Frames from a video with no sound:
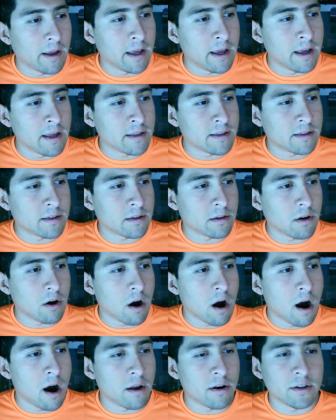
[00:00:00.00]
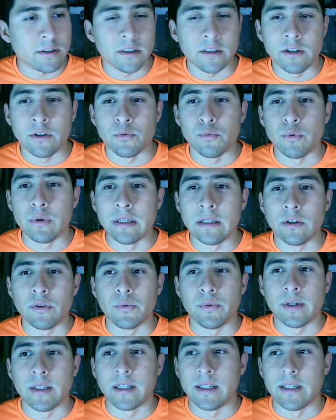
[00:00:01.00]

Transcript: it's honestly really, really